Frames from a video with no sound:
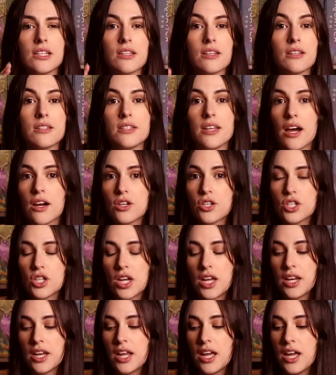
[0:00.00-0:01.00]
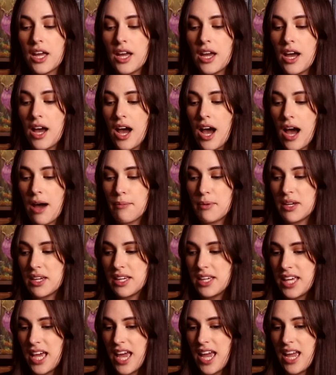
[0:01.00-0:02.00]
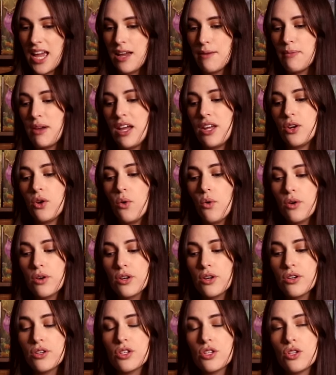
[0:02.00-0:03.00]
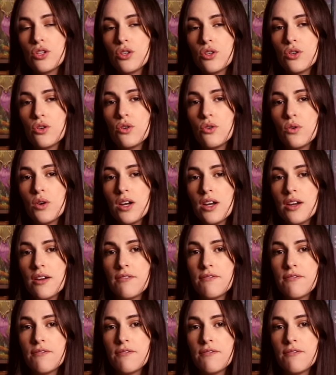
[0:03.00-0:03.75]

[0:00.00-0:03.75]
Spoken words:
deduction game in order to